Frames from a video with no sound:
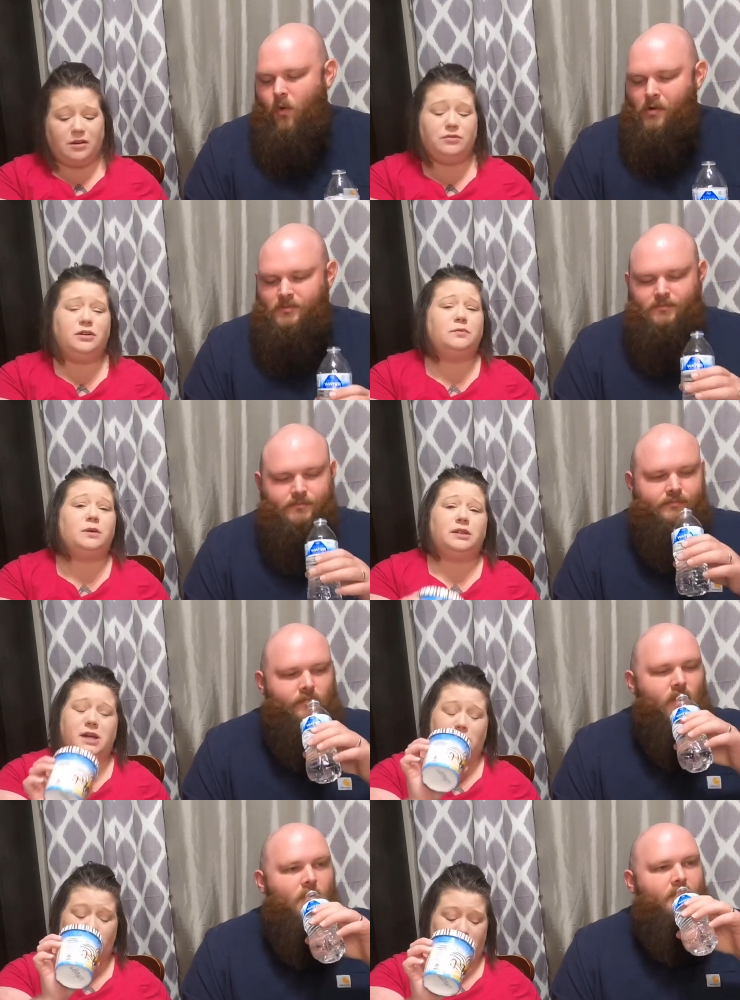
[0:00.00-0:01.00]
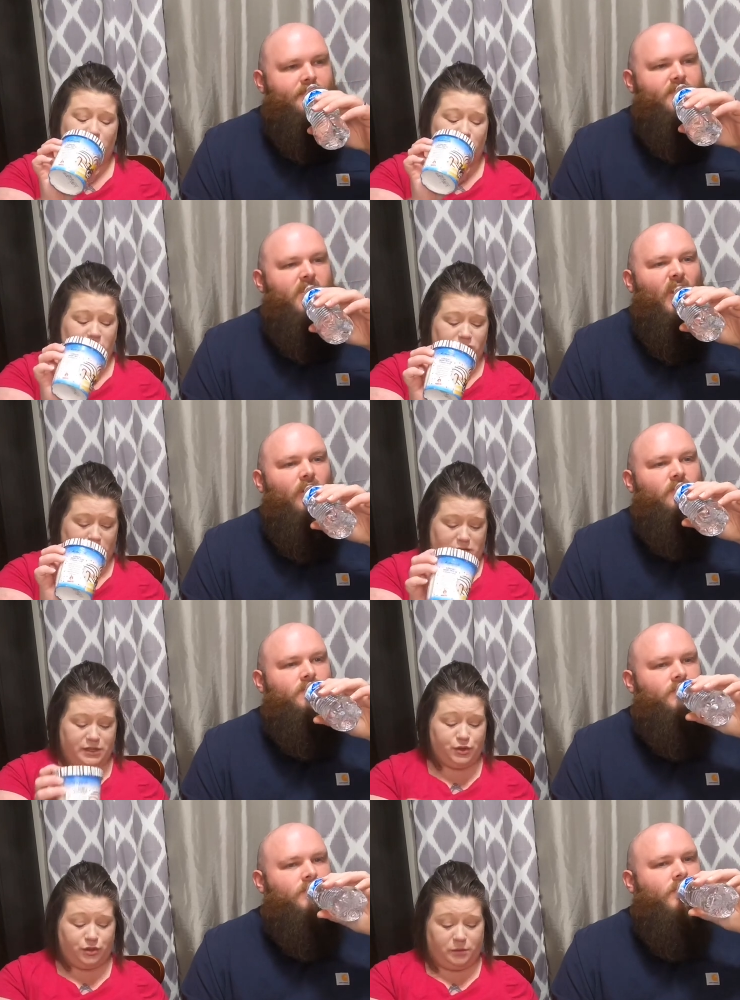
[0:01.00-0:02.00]
Speaker 1: don't know what they changed in the
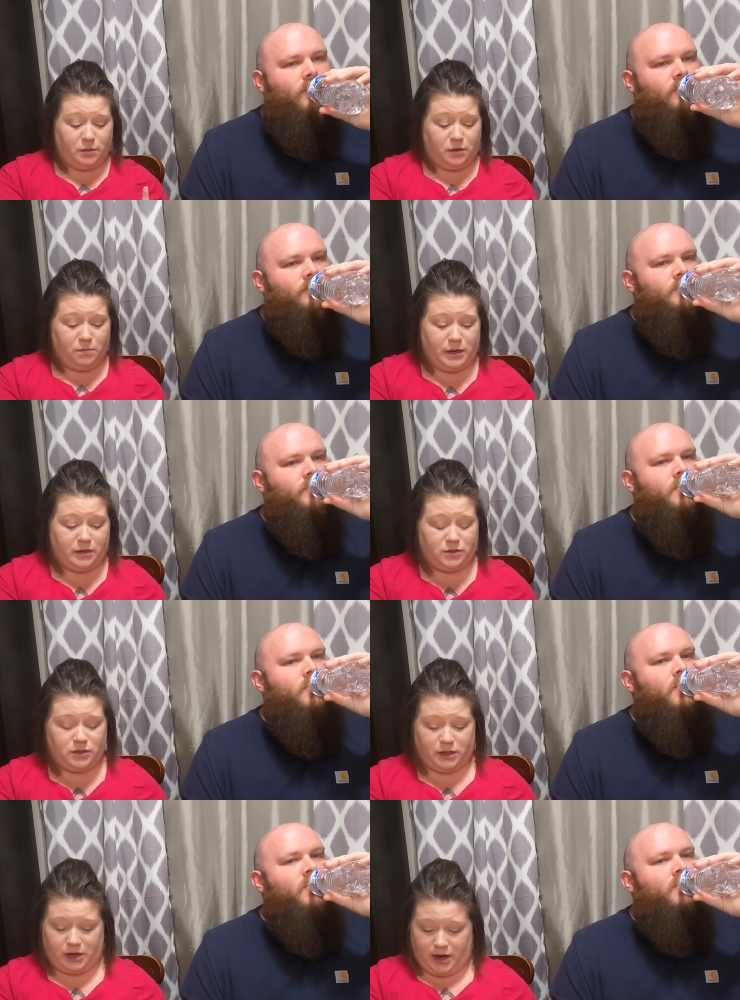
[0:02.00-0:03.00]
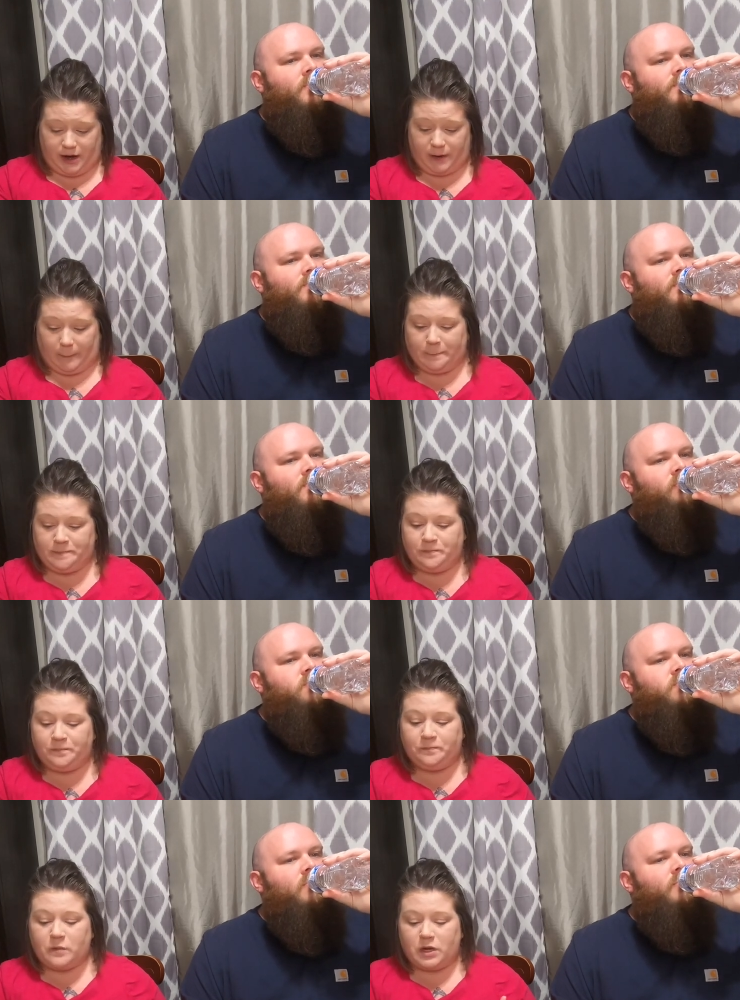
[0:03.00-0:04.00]
ice cream compared to the cake
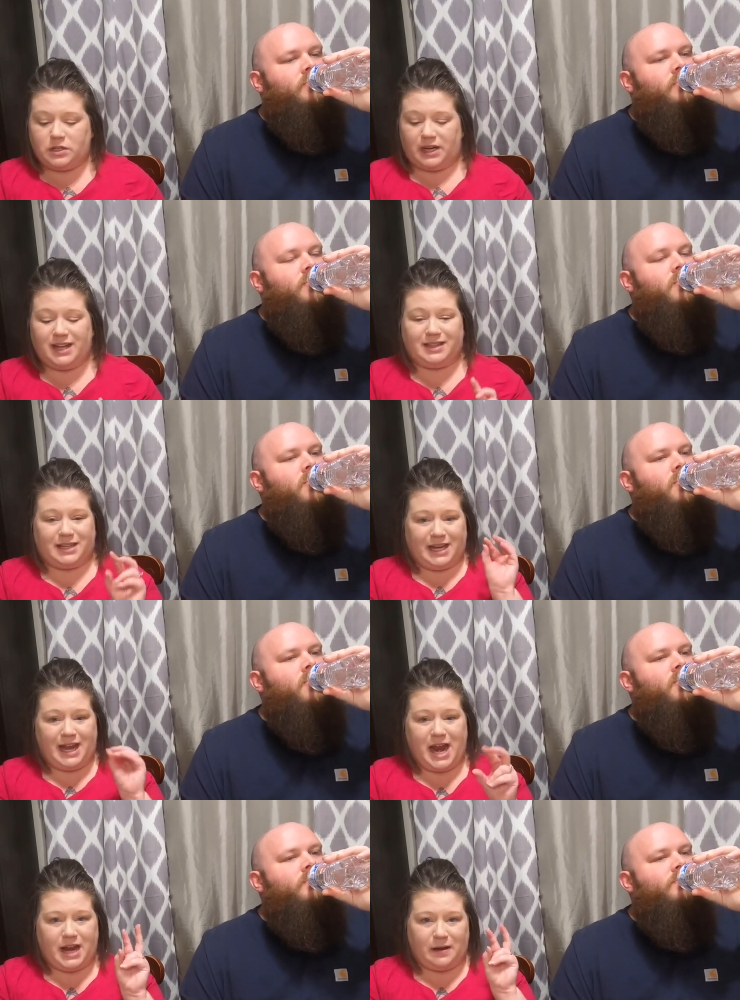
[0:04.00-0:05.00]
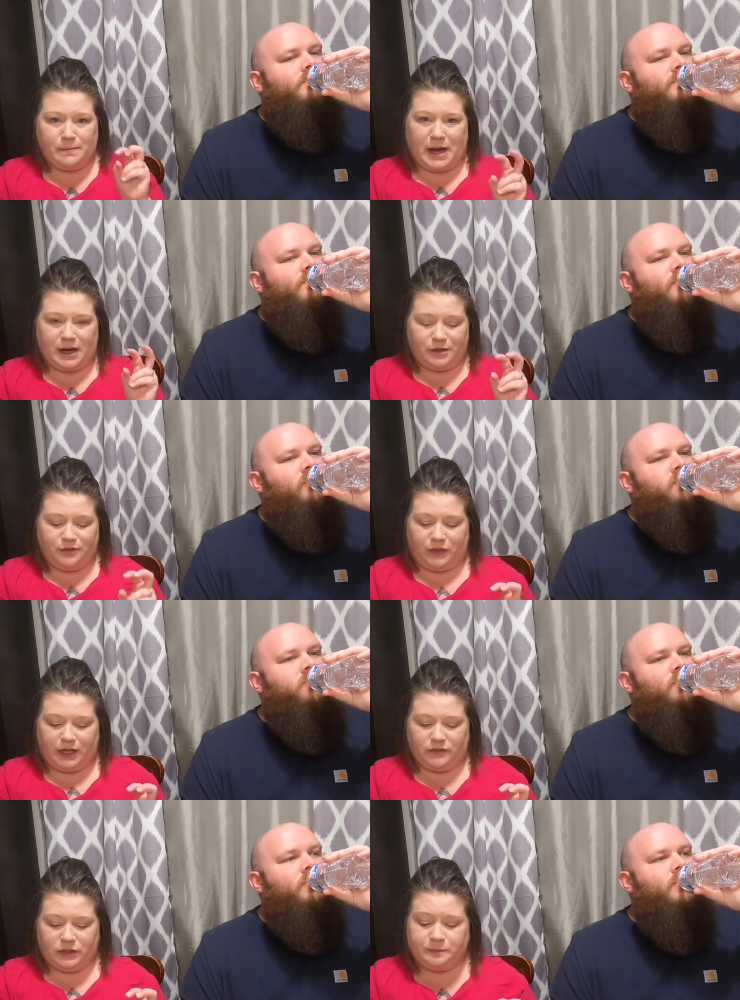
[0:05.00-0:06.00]
to get the cake batter
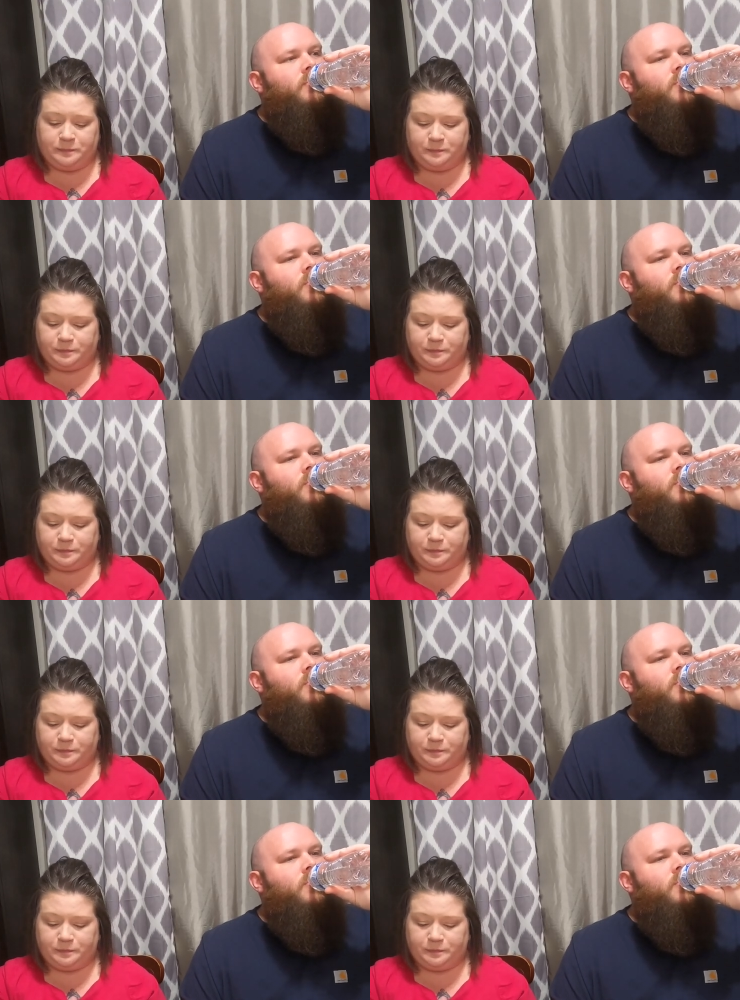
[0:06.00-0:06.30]
flavor,